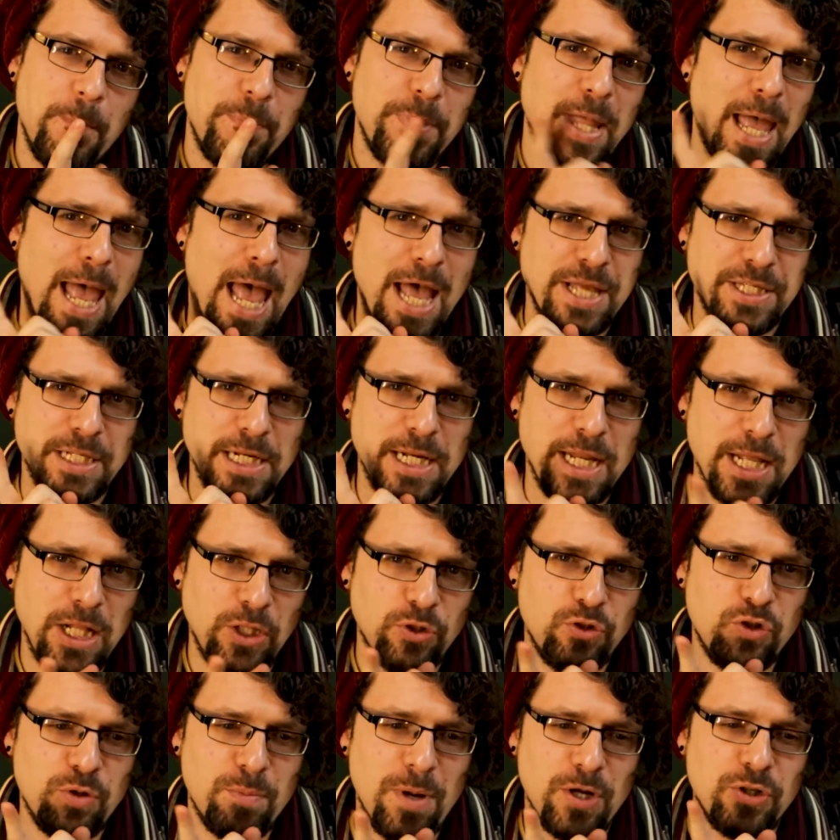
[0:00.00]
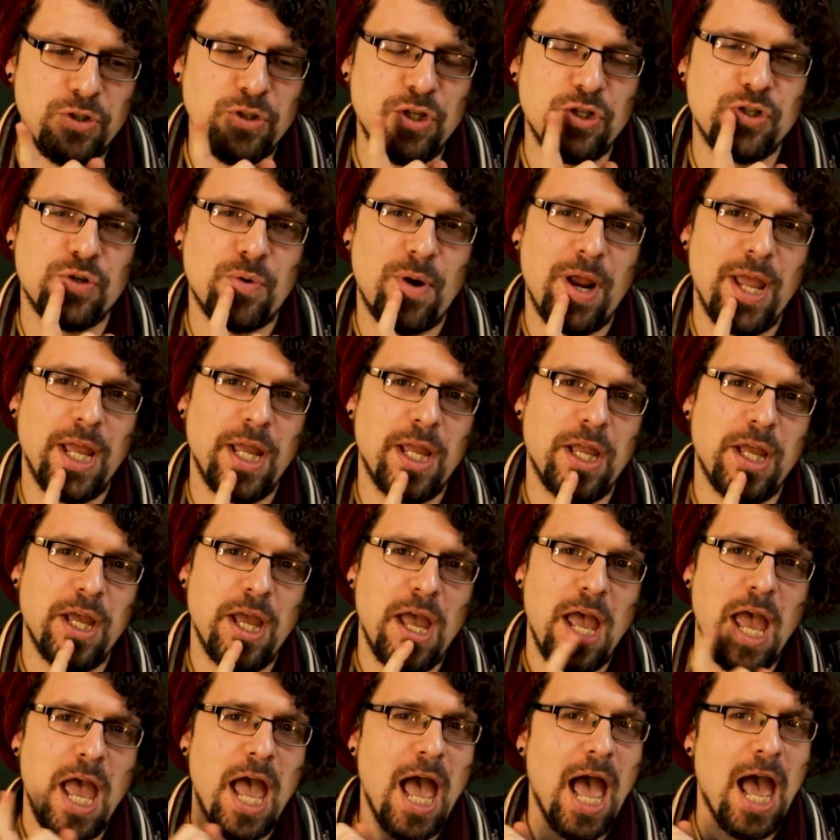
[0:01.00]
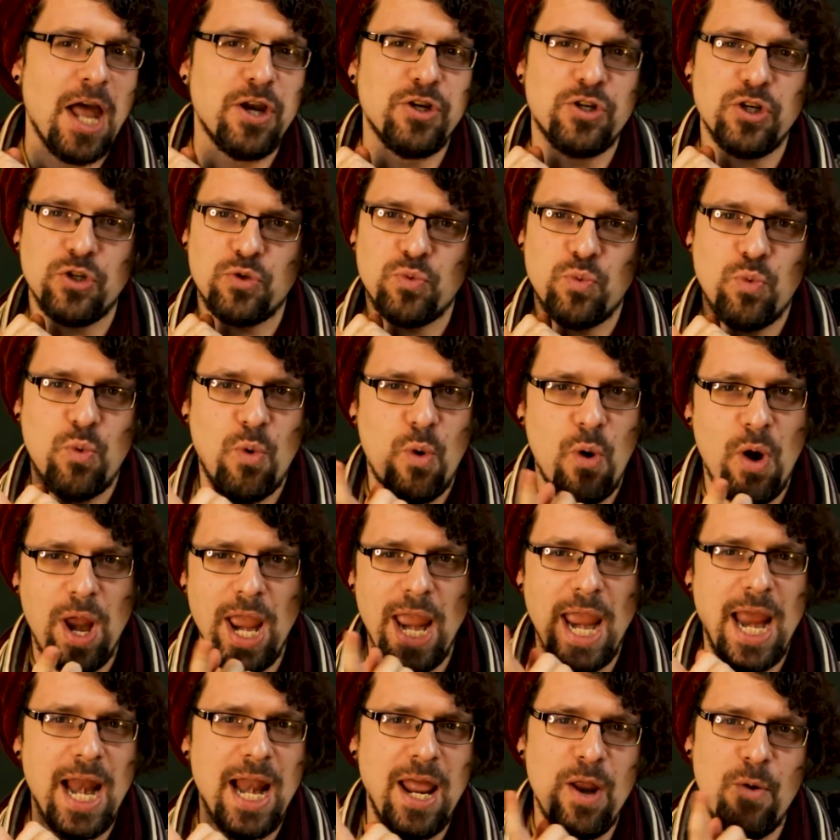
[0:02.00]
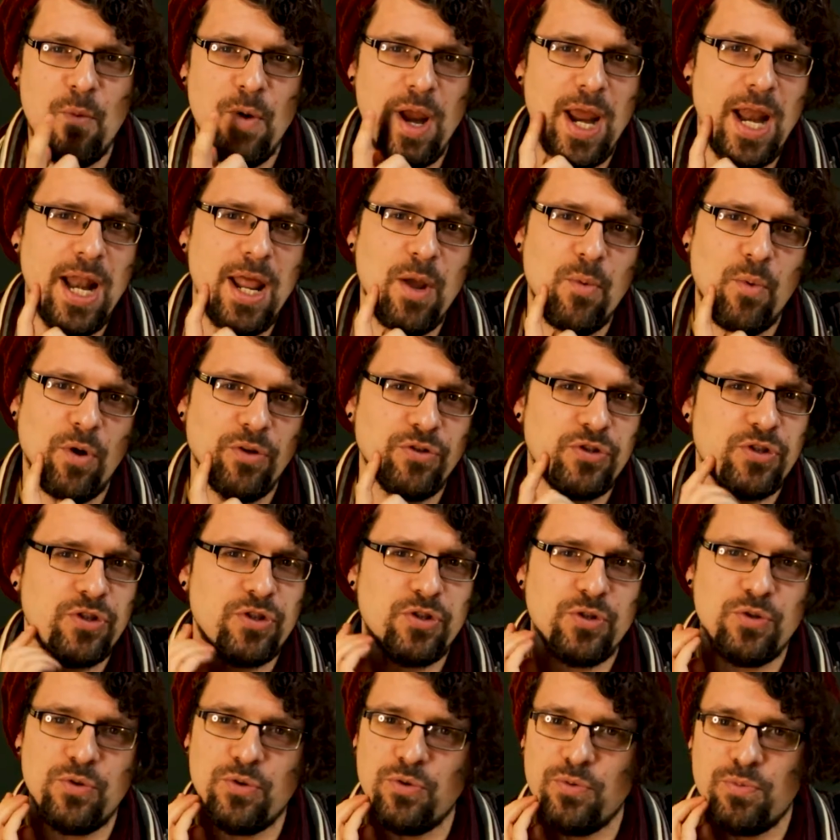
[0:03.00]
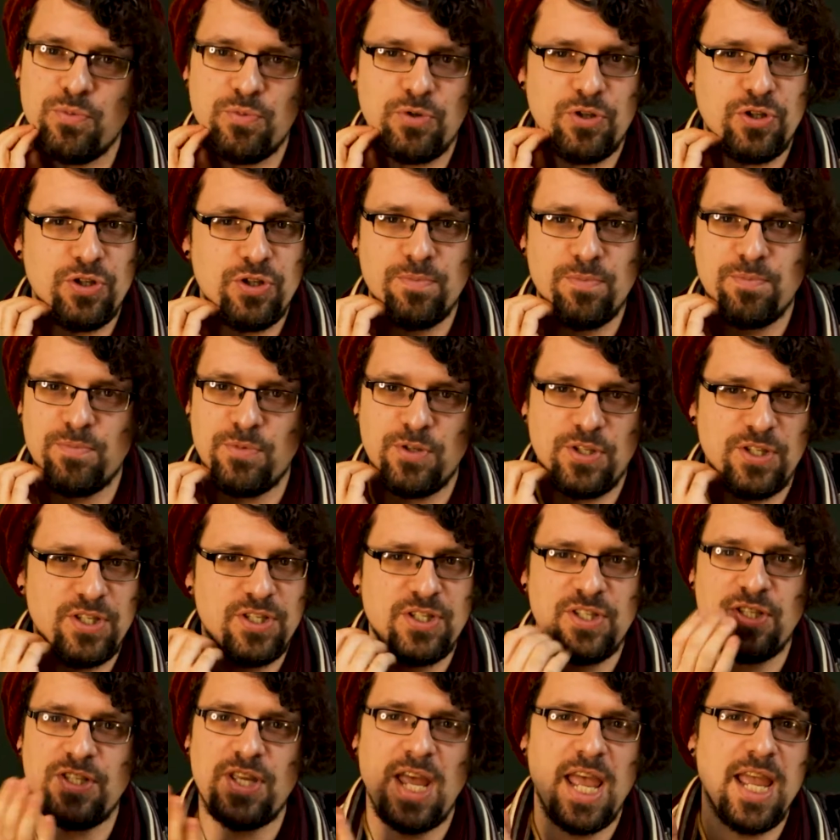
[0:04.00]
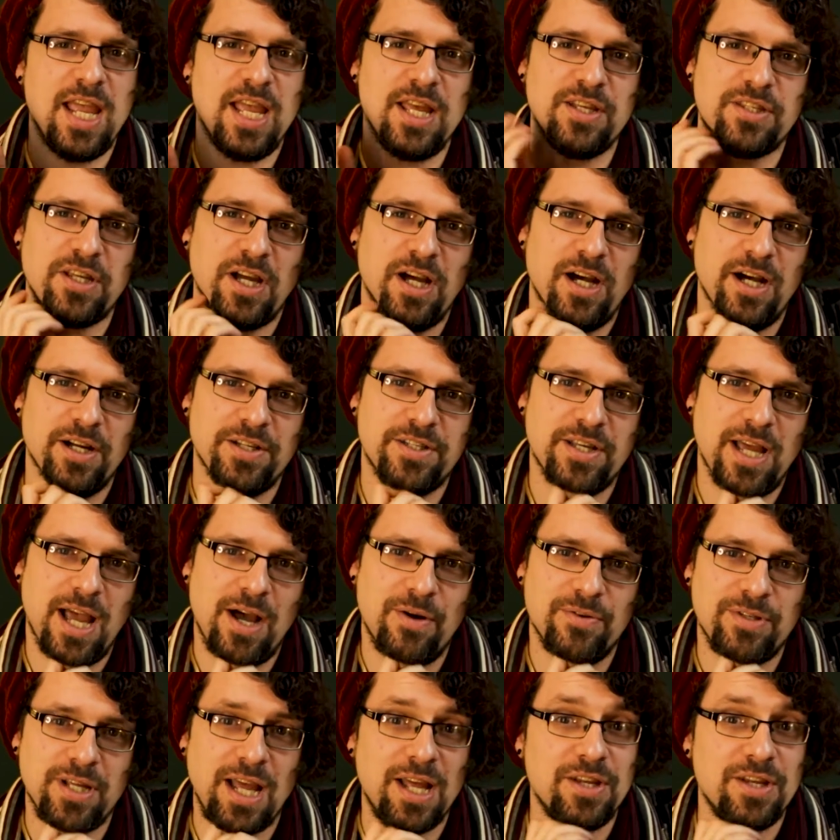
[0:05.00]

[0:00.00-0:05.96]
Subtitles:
that has a little too much to drink and just really, really wants to sing his heart out.